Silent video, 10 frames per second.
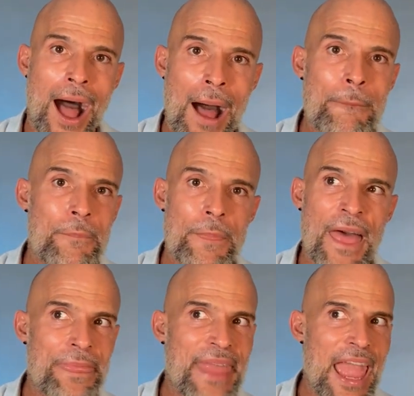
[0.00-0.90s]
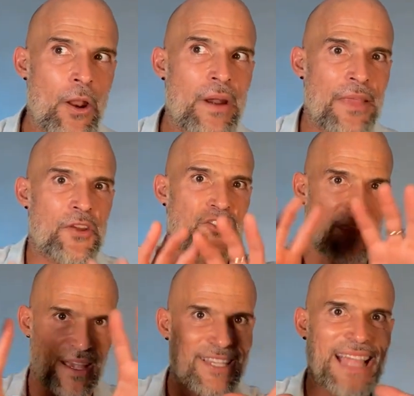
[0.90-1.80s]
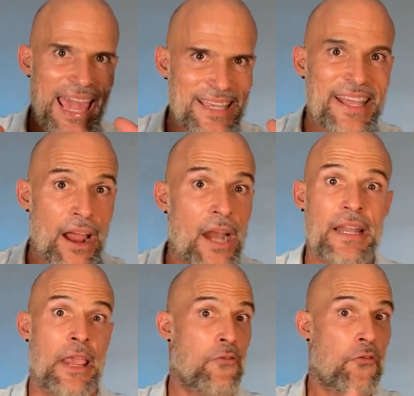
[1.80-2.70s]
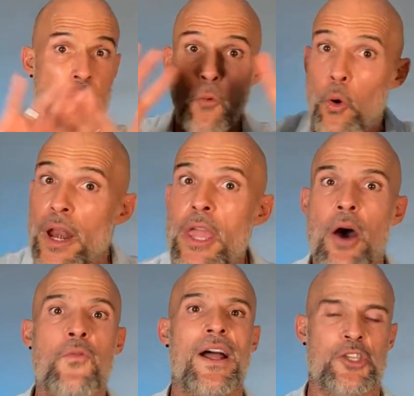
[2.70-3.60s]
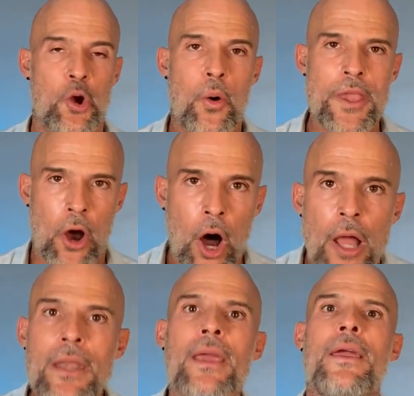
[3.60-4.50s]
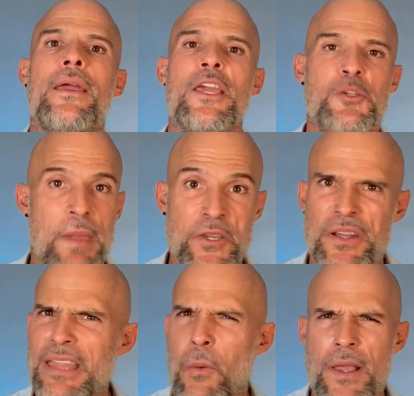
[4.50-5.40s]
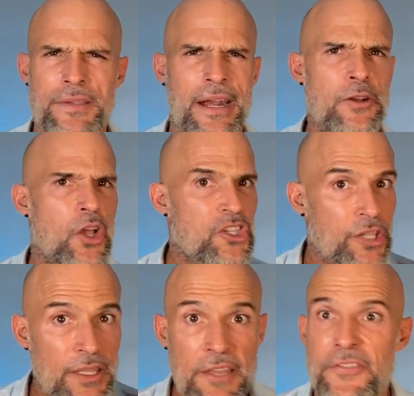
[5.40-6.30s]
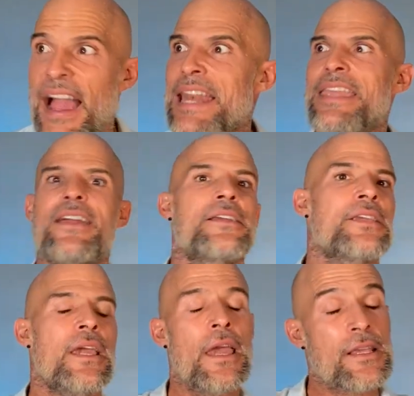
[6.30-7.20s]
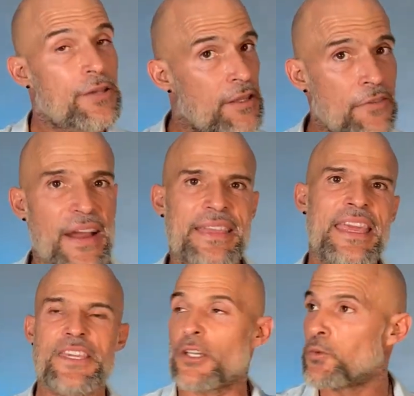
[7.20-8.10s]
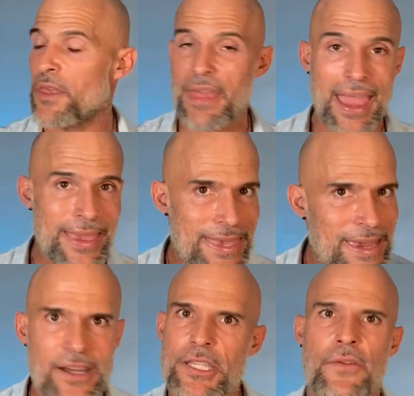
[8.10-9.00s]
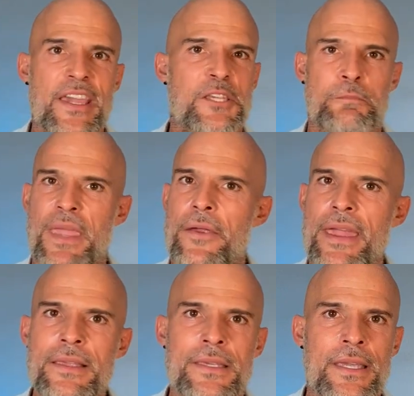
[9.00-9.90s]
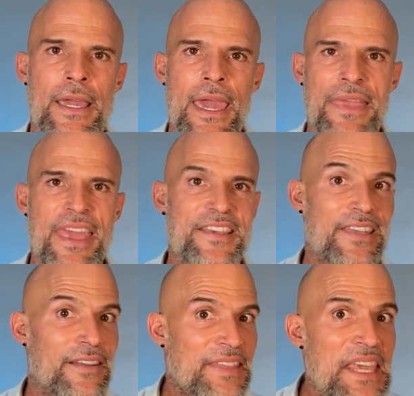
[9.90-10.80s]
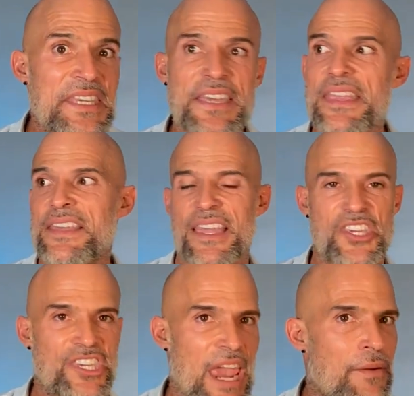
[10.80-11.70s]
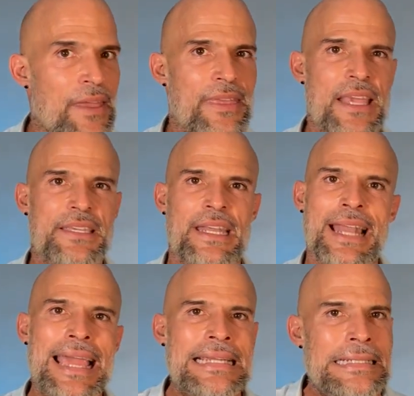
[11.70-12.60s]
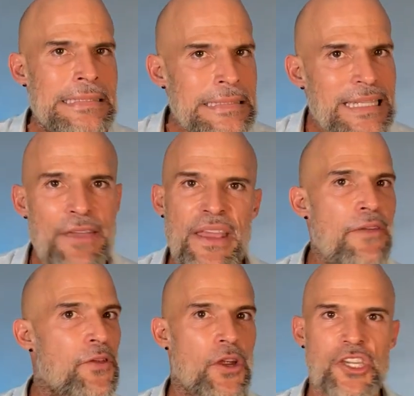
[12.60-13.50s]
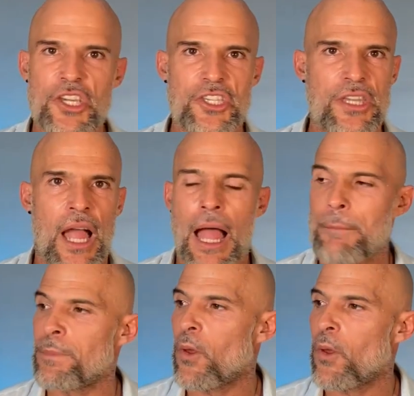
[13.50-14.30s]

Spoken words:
that they don't understand the science and art, like, fully of what's going on, especially the ones that are not certified teachers with years of experience, and they start teaching this and sharing this, and like, even if you're just